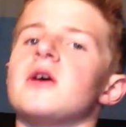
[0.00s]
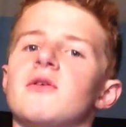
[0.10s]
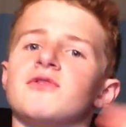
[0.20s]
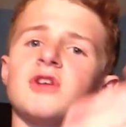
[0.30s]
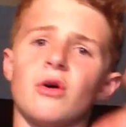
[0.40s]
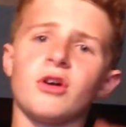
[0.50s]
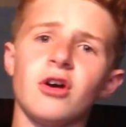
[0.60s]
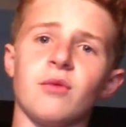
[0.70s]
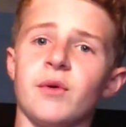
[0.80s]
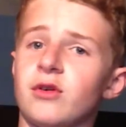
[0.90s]
It was all
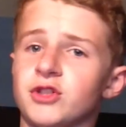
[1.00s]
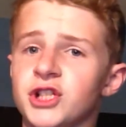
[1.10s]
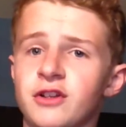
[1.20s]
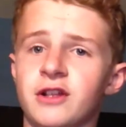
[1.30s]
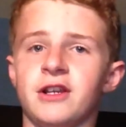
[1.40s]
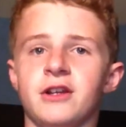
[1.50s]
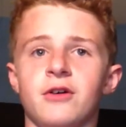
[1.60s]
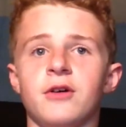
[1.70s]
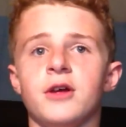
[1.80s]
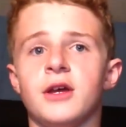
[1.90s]
good. We were all chilling, you know,
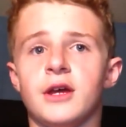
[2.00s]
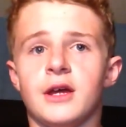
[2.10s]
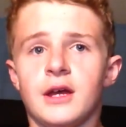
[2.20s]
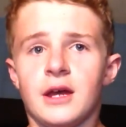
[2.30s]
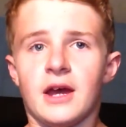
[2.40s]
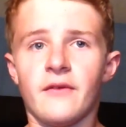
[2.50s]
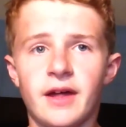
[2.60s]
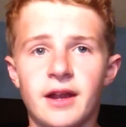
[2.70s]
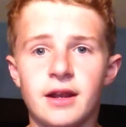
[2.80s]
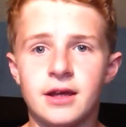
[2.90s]
and
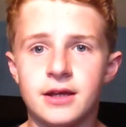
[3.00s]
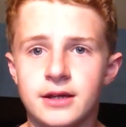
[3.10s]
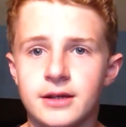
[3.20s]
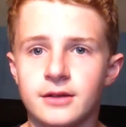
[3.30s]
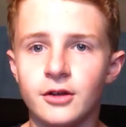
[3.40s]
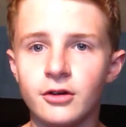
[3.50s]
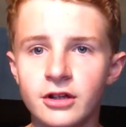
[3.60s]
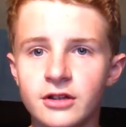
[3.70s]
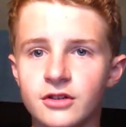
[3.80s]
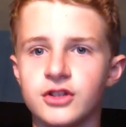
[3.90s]
then literally,
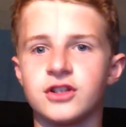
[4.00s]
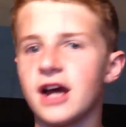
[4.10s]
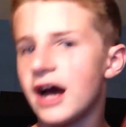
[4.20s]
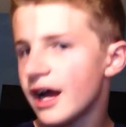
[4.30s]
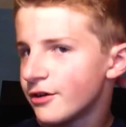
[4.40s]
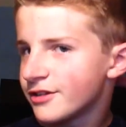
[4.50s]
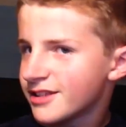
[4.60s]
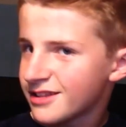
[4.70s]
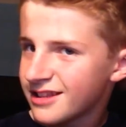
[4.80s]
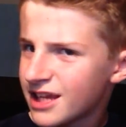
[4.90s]
there's this guy who sits
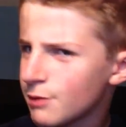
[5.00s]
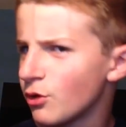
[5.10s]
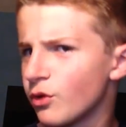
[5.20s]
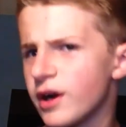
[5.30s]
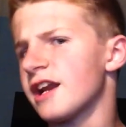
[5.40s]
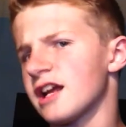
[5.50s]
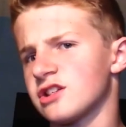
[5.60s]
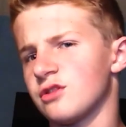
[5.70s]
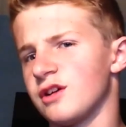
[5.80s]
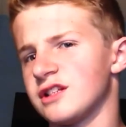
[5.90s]
on the table right next
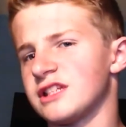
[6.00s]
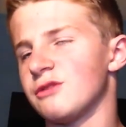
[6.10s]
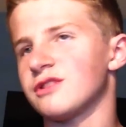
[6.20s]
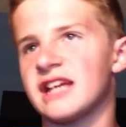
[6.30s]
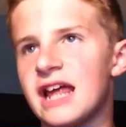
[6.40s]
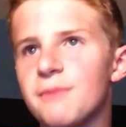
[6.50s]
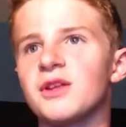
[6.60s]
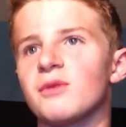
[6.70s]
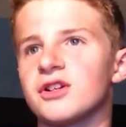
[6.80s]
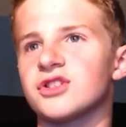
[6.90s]
to us, and it was like an empty
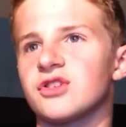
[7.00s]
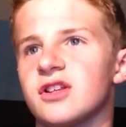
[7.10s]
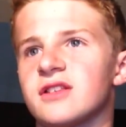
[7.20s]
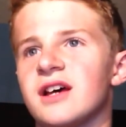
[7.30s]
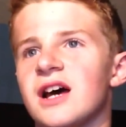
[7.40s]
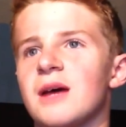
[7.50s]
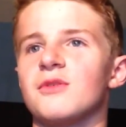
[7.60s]
restaurant at the time.